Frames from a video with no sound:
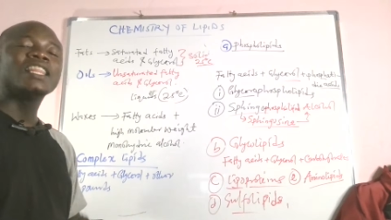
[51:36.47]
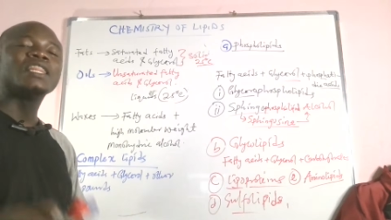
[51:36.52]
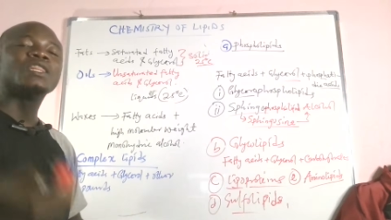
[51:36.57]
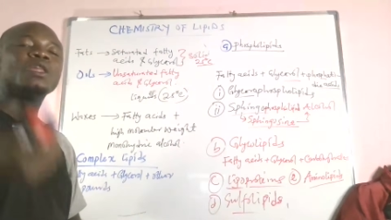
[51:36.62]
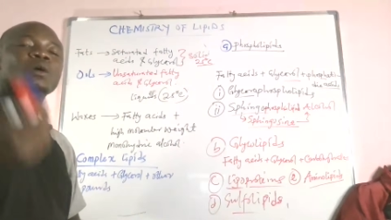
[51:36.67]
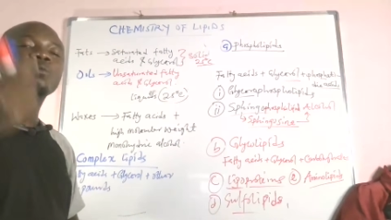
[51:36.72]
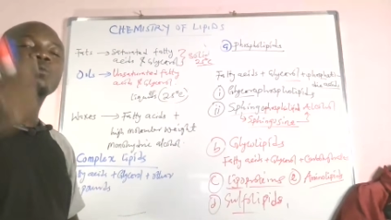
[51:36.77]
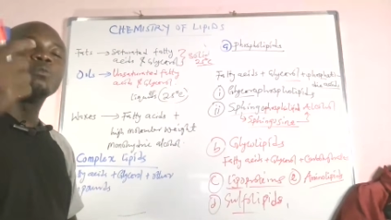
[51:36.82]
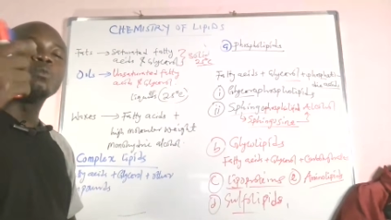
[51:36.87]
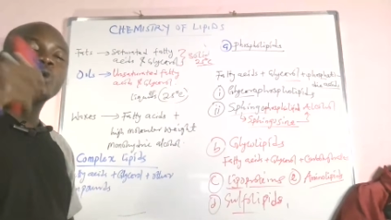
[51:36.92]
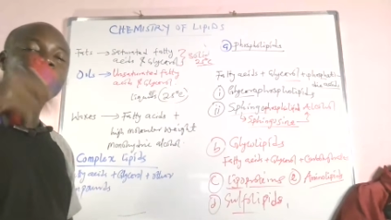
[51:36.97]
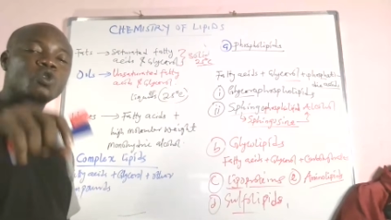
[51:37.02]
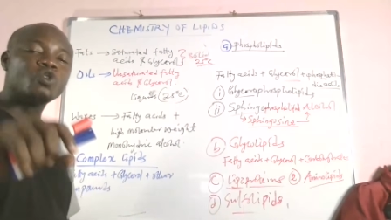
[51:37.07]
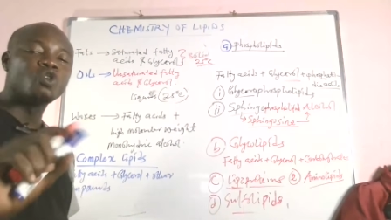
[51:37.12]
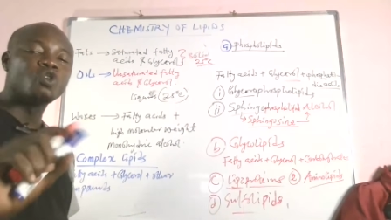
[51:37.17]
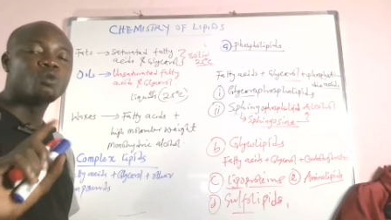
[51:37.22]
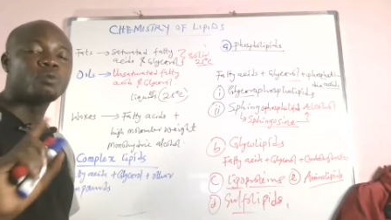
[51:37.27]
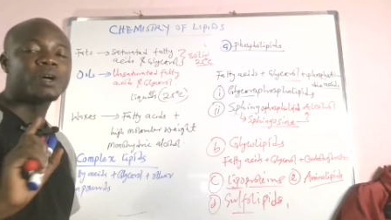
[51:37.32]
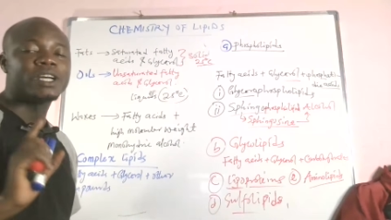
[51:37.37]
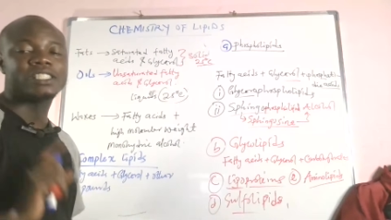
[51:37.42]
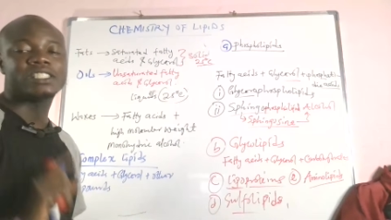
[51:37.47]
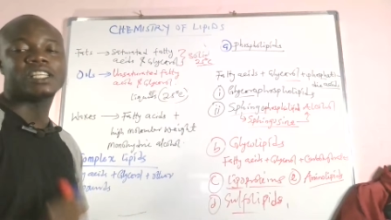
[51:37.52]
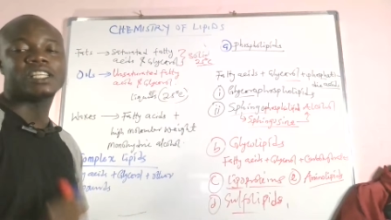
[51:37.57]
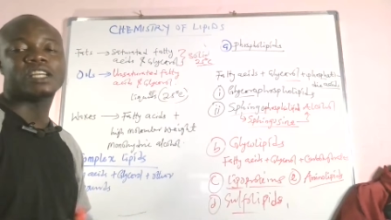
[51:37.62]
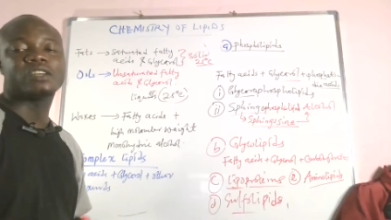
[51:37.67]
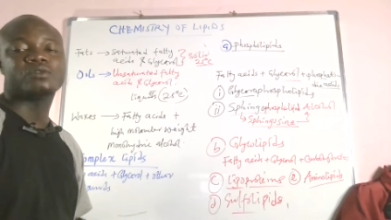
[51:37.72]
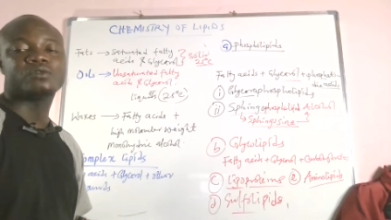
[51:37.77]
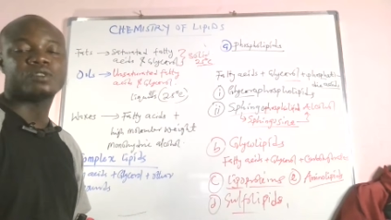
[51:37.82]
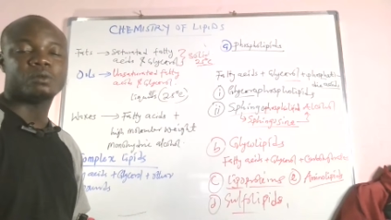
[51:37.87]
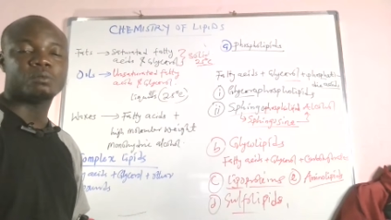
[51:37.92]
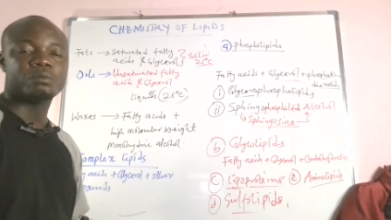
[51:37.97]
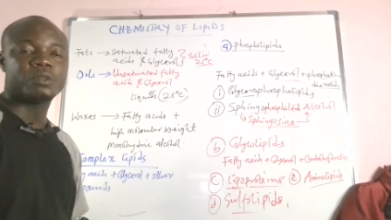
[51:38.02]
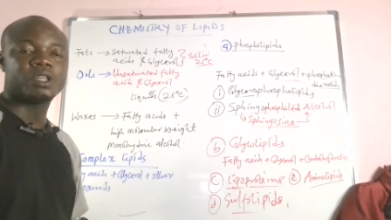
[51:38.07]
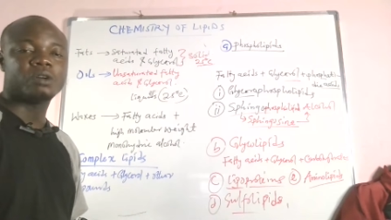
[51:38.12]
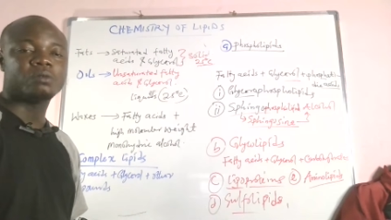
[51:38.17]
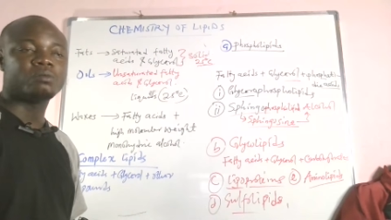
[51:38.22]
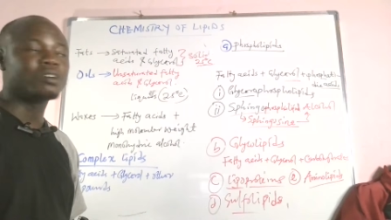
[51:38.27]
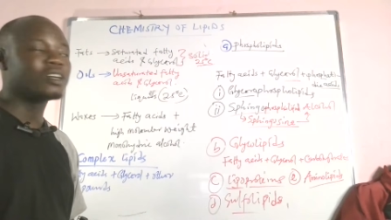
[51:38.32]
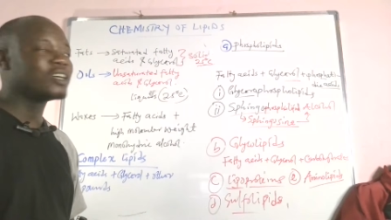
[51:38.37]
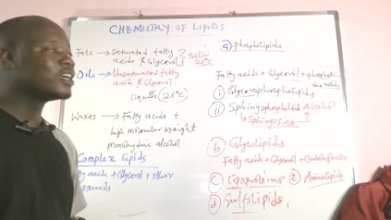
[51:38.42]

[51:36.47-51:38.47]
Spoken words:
the monomers that form them.